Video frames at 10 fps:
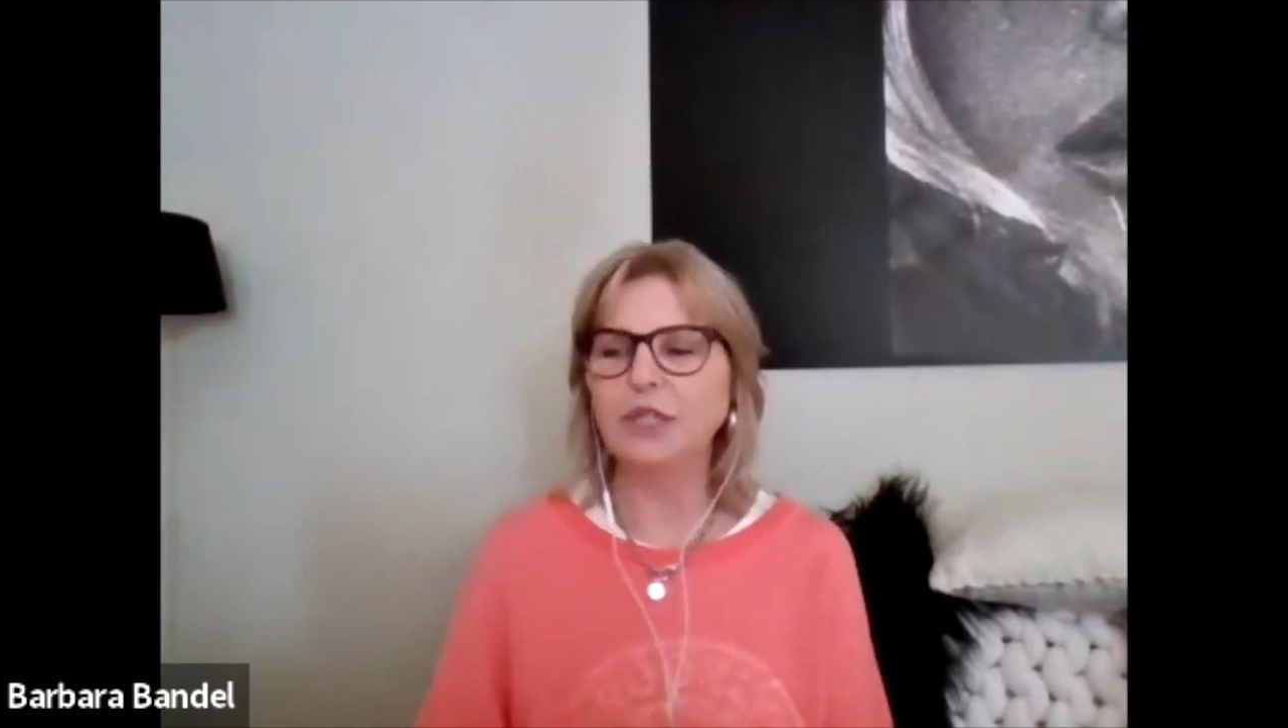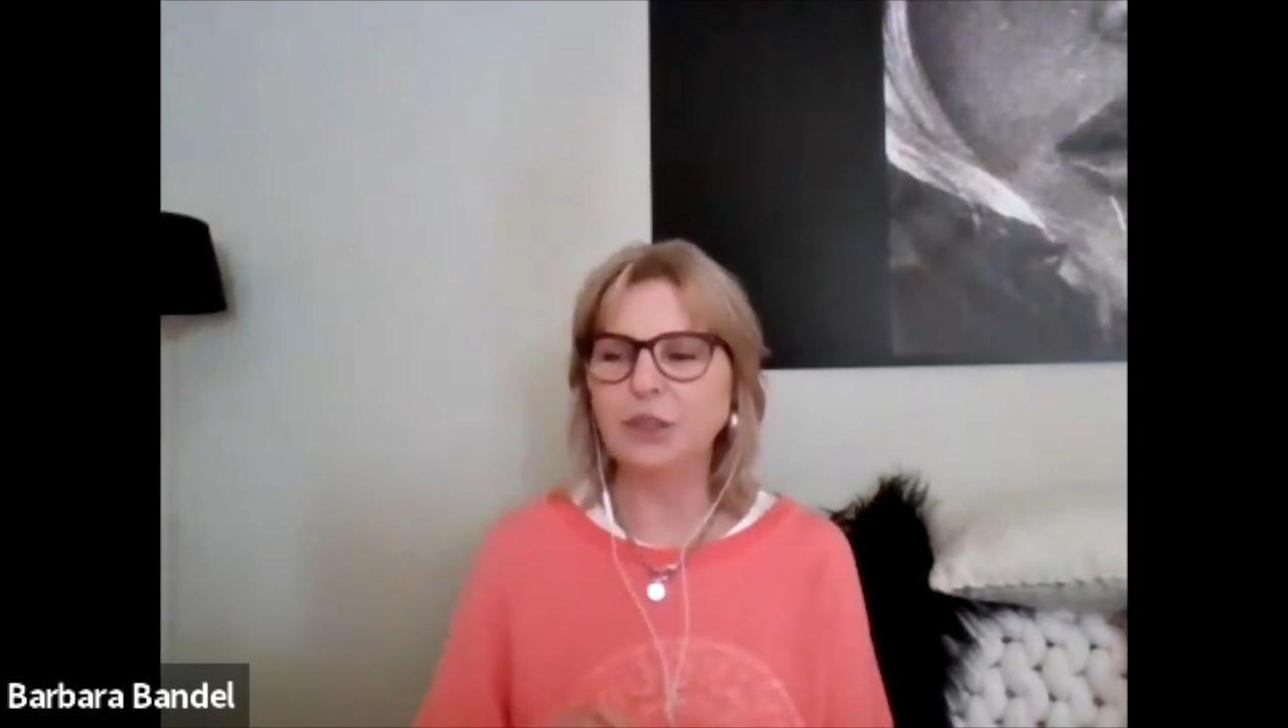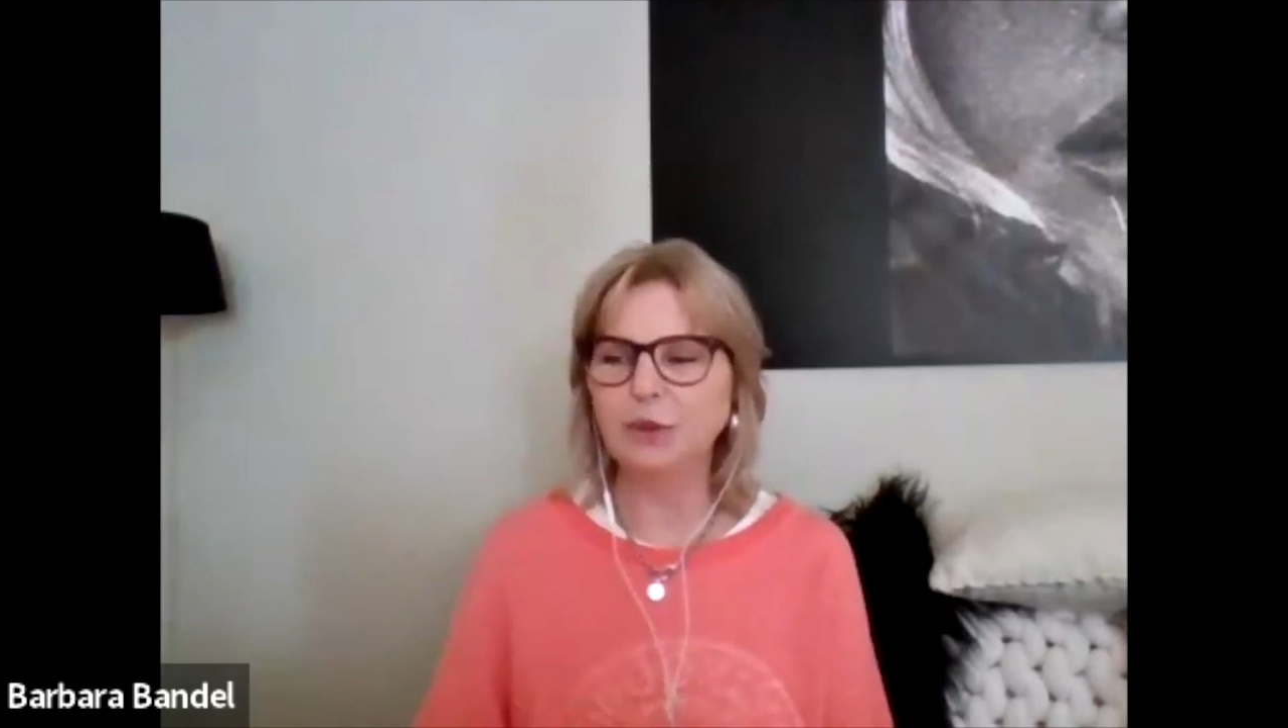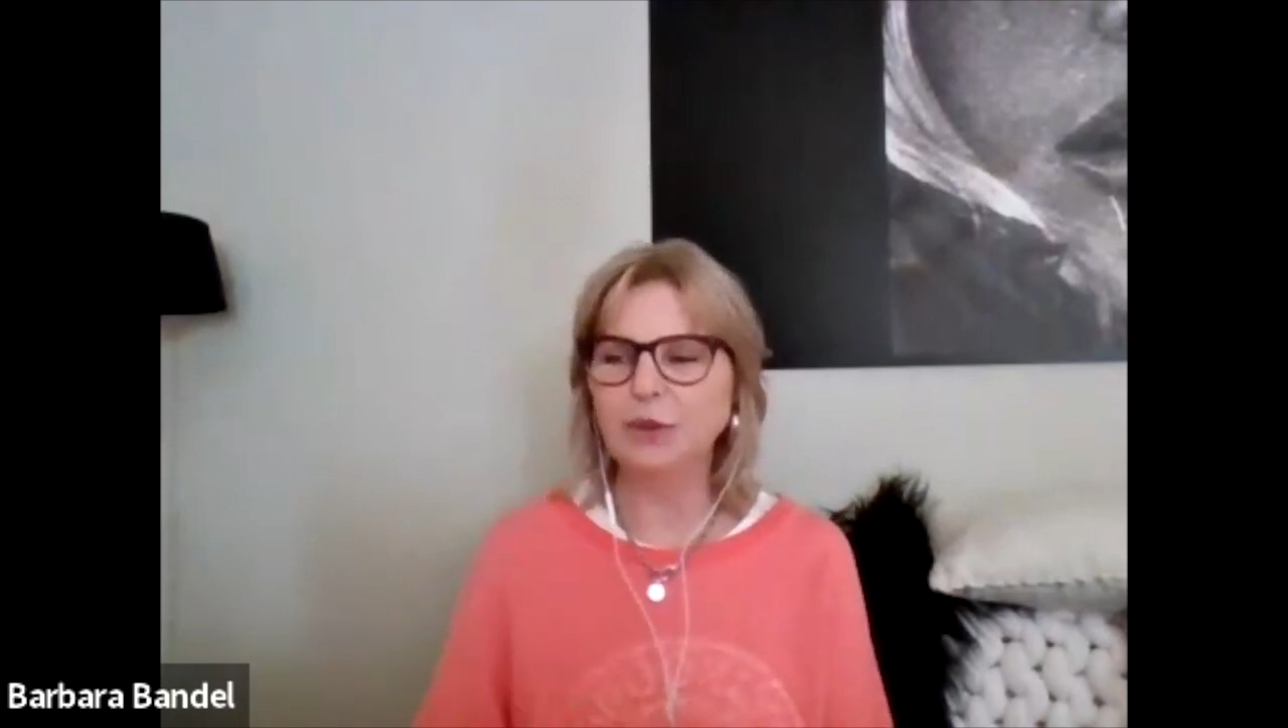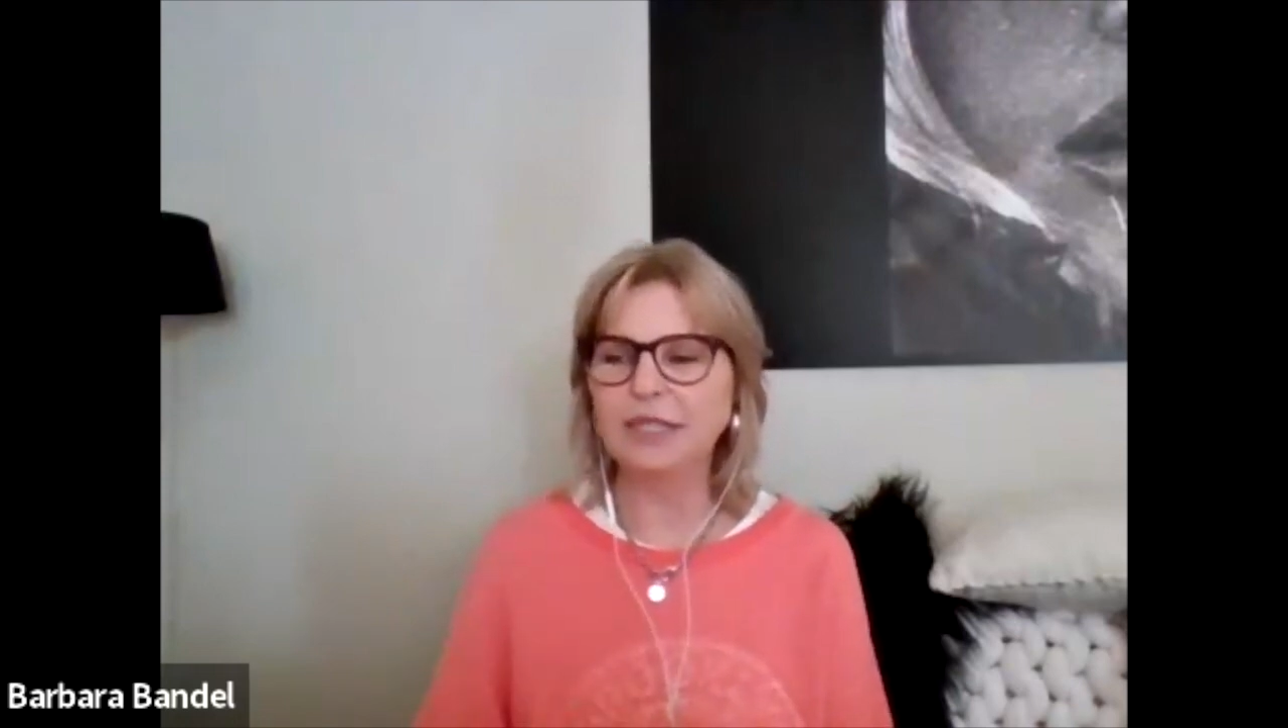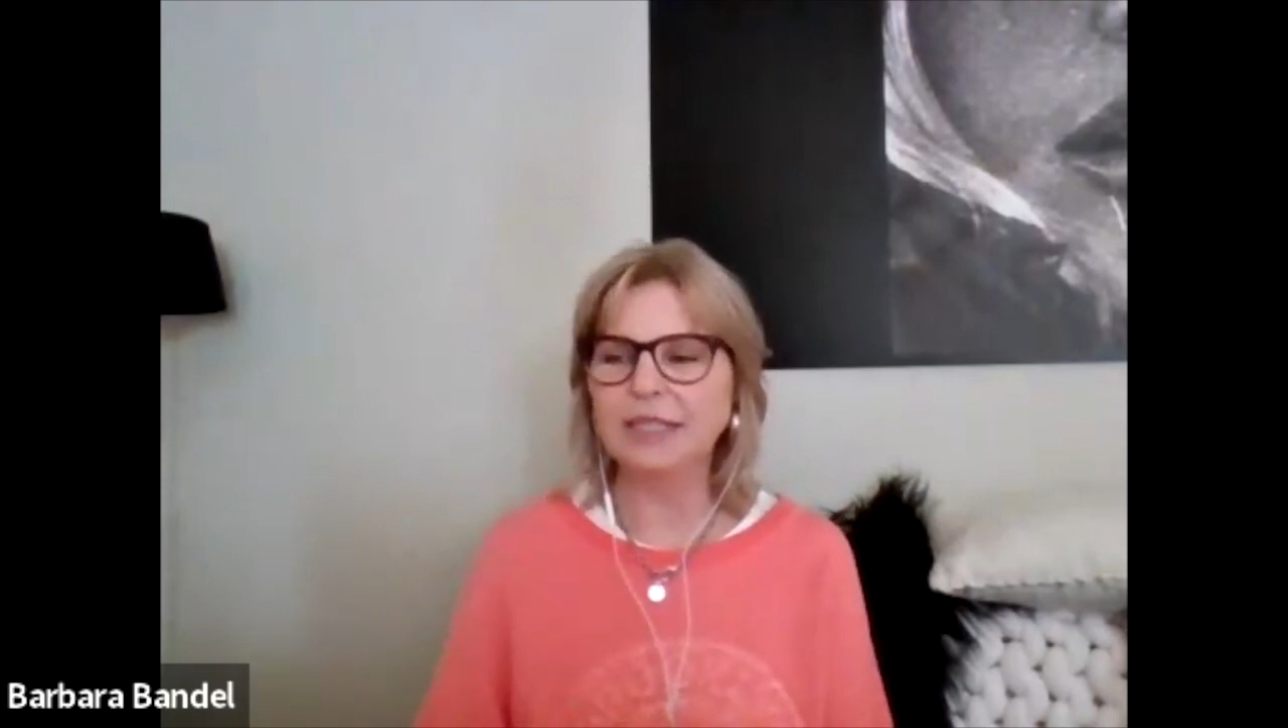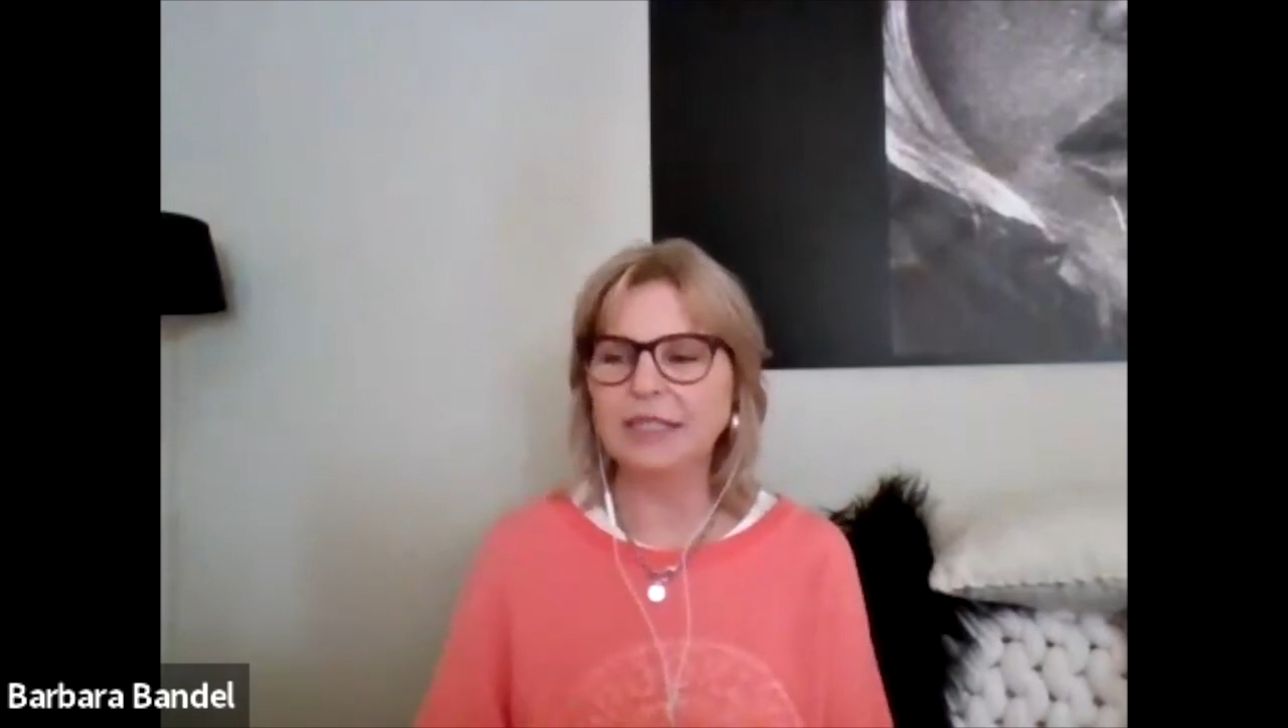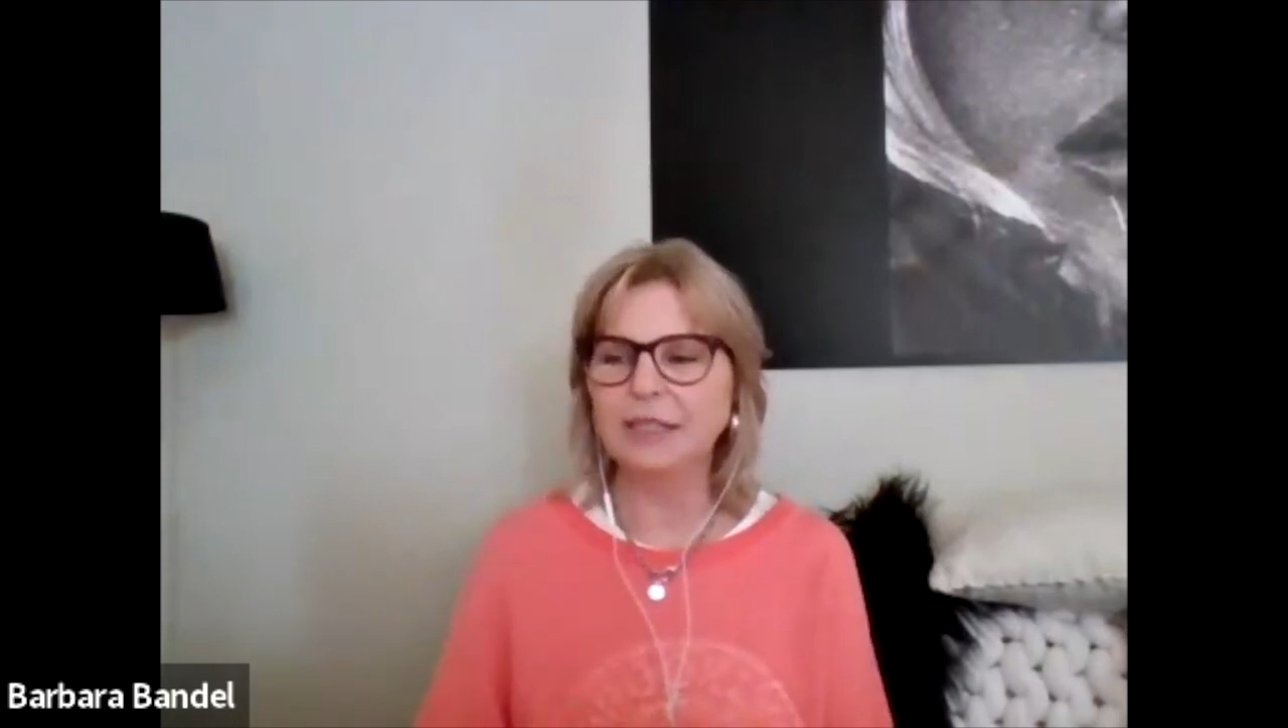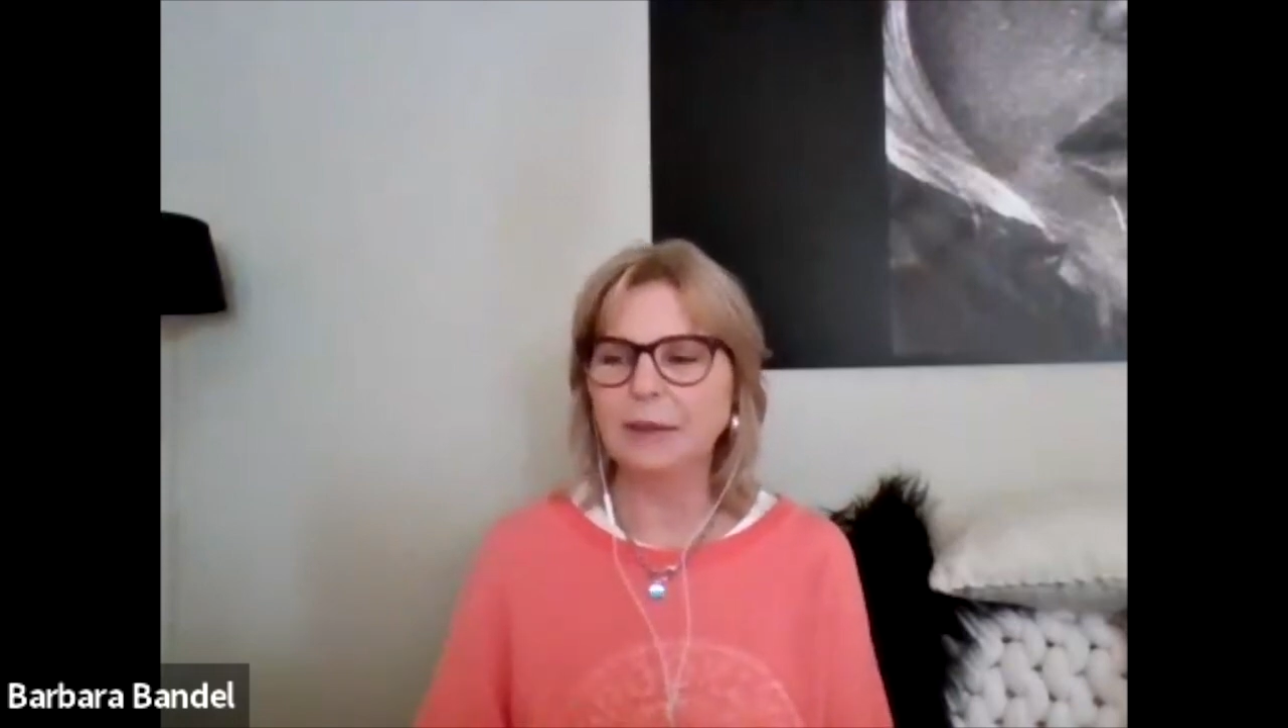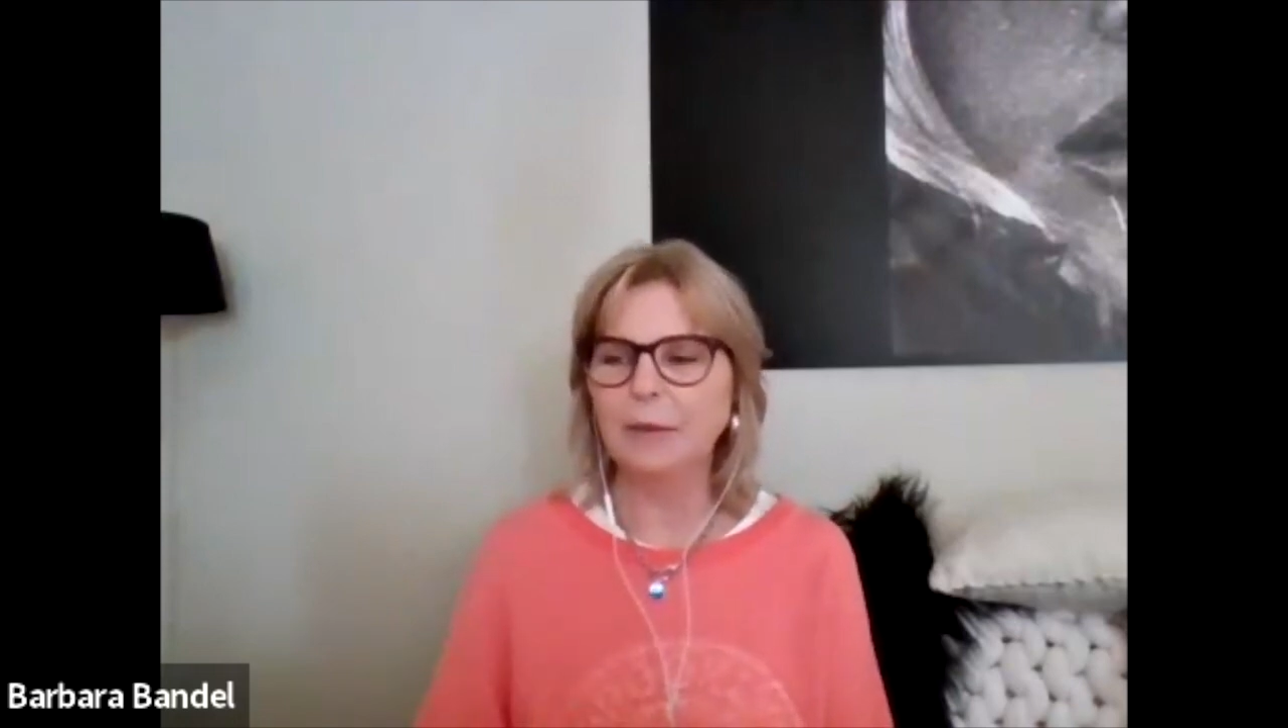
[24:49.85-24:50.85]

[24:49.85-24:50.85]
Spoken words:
use it,